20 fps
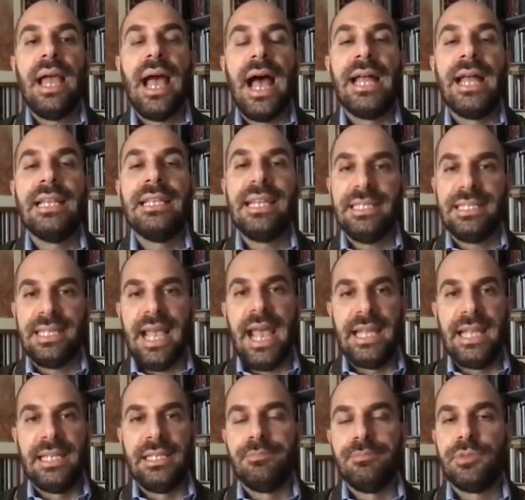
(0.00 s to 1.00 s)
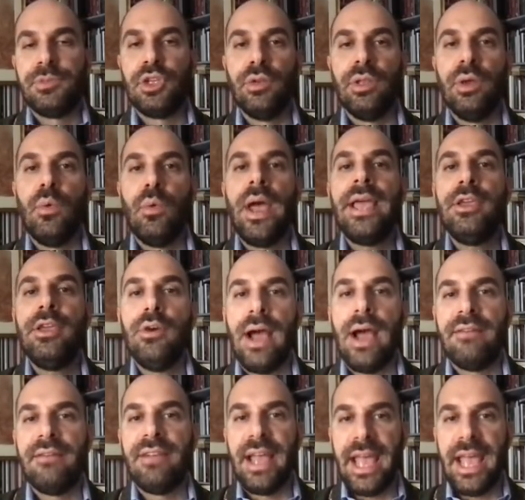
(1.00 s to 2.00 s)
and his head. So the way you
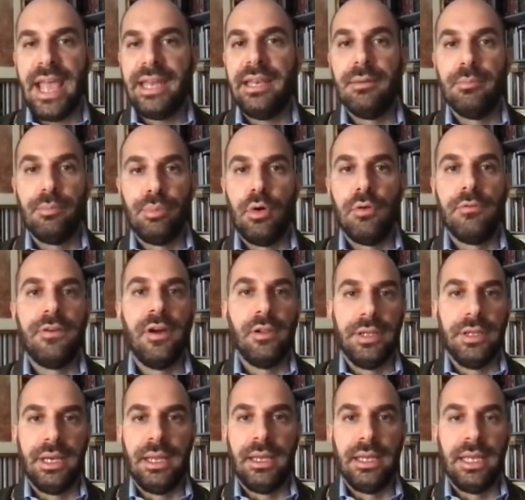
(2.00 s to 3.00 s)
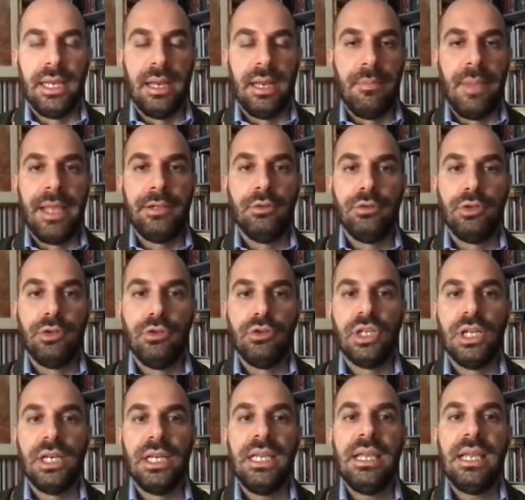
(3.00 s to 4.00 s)
have a head in profile in a medal,
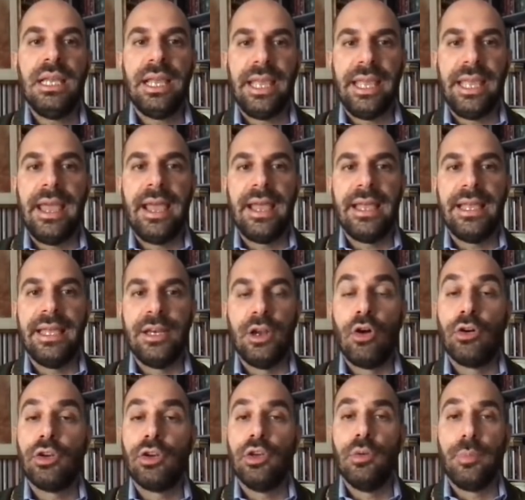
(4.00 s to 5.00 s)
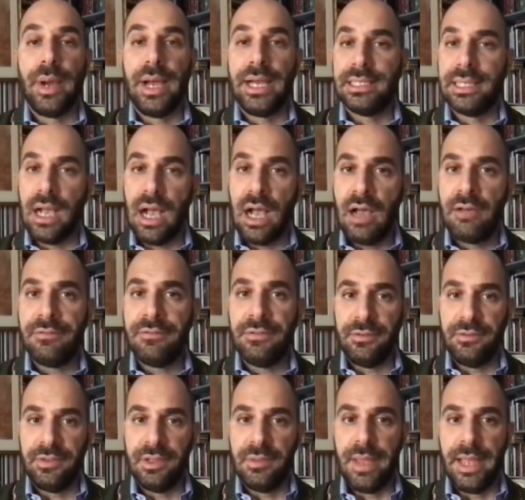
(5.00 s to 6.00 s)
usually, here it occupies half
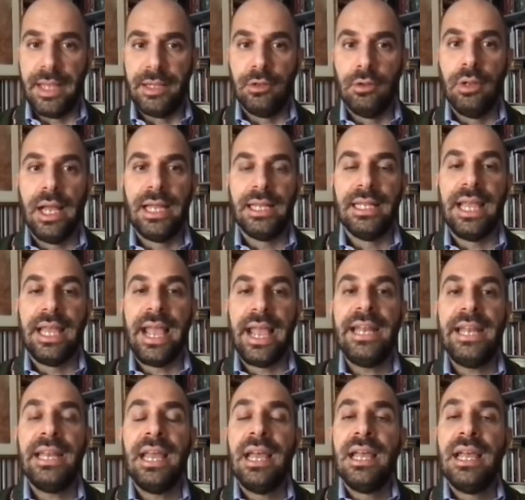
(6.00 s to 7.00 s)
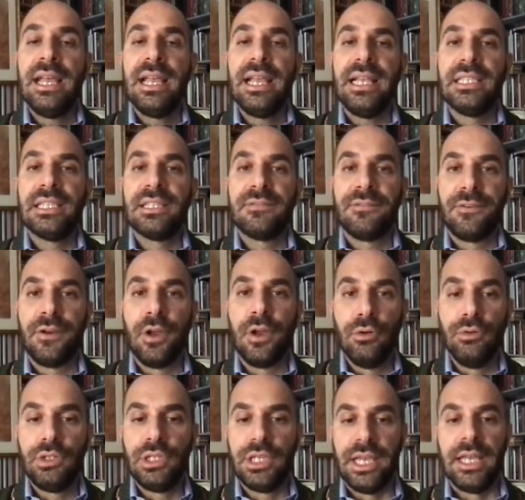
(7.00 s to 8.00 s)
of the medal, and the head is
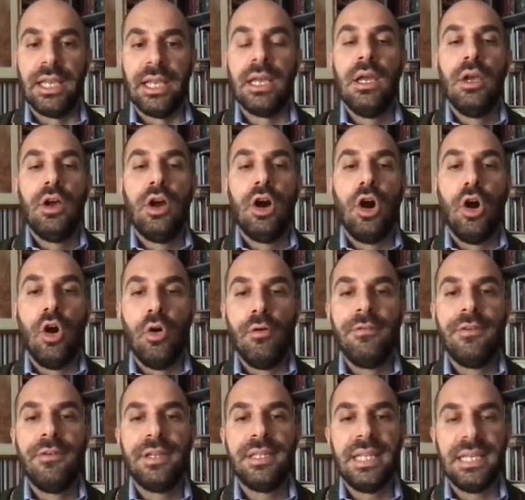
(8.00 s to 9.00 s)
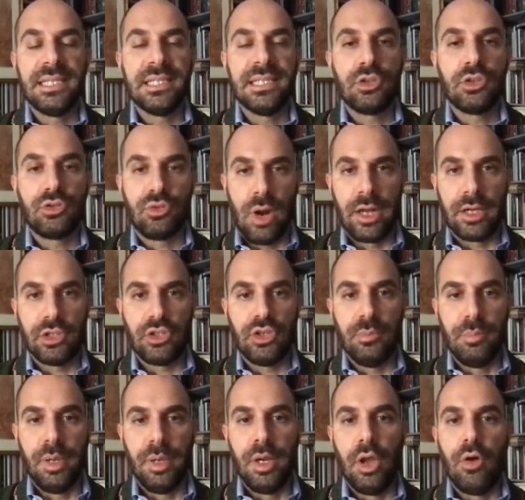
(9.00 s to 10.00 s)
floating over this
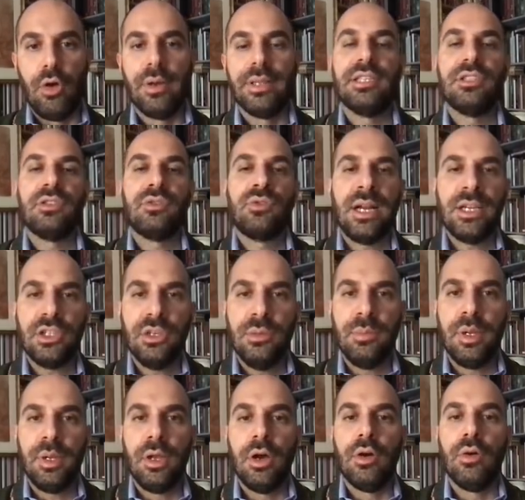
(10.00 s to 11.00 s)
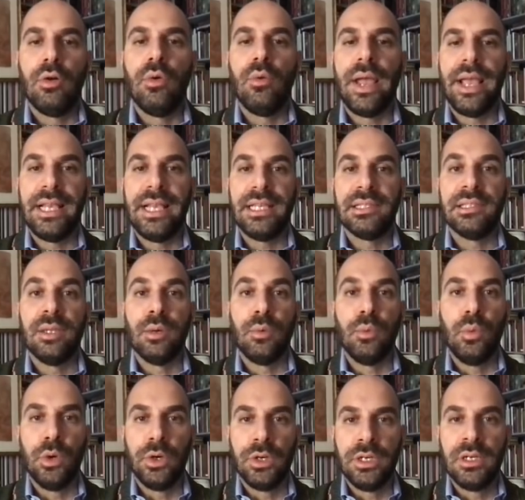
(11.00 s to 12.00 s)
structure below. And the structure below is the
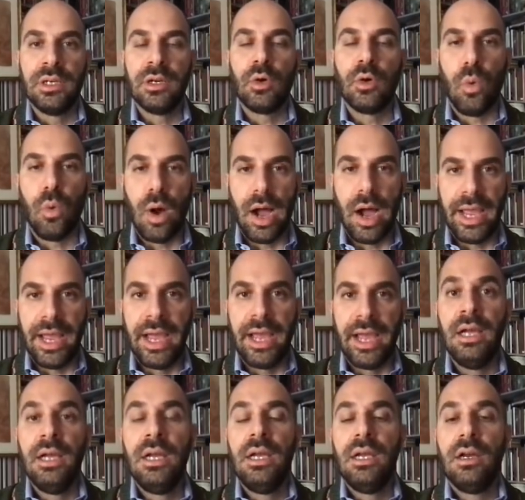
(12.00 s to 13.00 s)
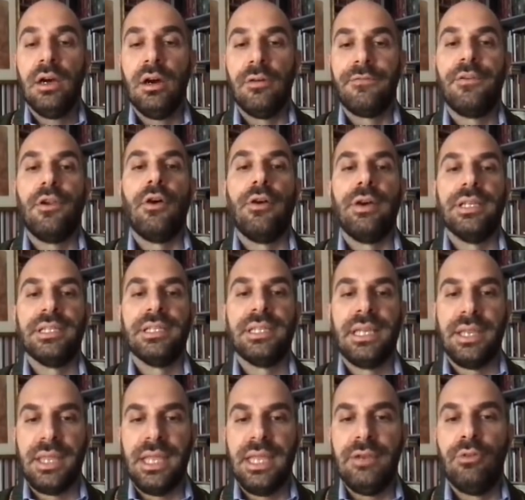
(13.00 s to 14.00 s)
wooden choir of Florence
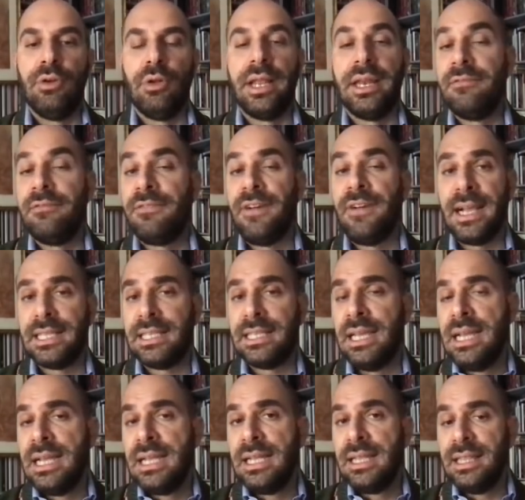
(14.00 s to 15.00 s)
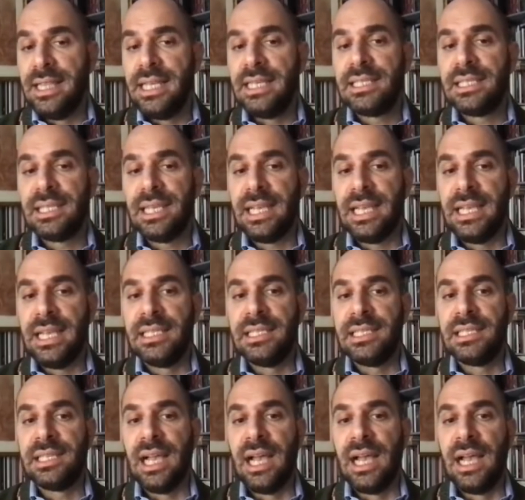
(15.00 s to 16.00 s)
Cathedral. And in fact, this
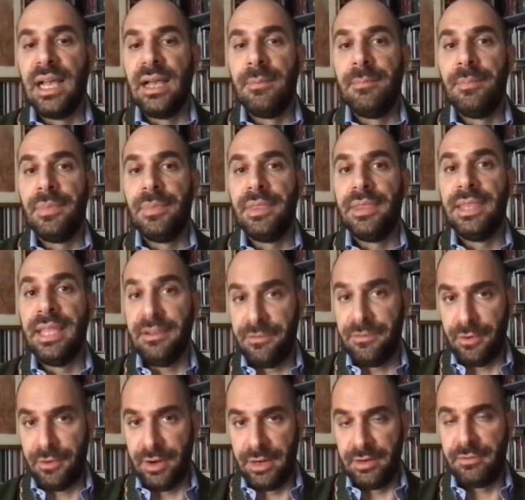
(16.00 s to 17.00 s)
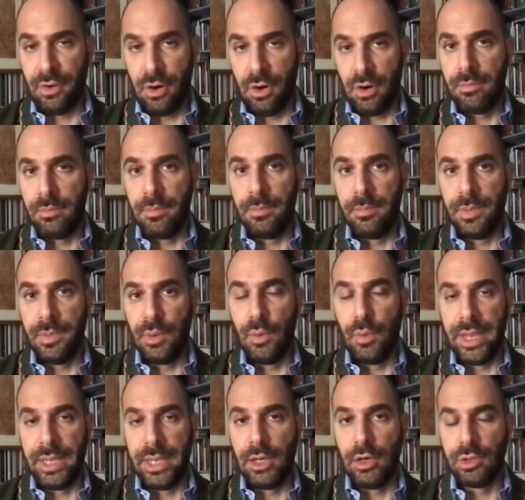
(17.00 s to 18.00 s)
is different from the
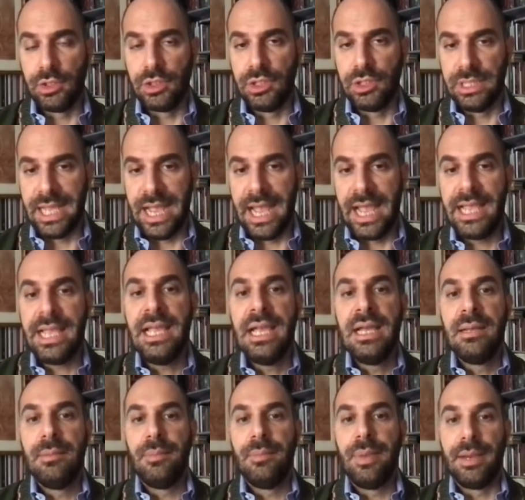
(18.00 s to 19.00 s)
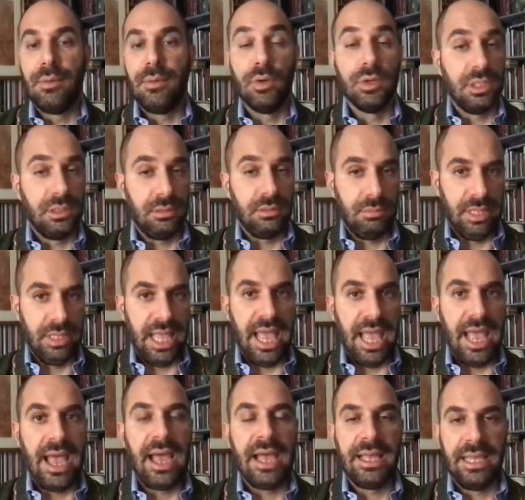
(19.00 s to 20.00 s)
way it looks today, but it was
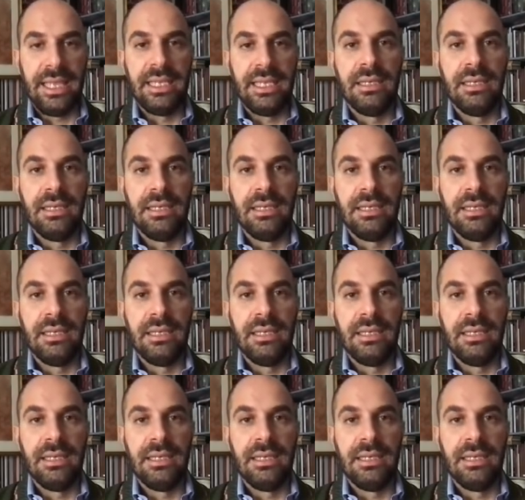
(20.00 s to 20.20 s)
there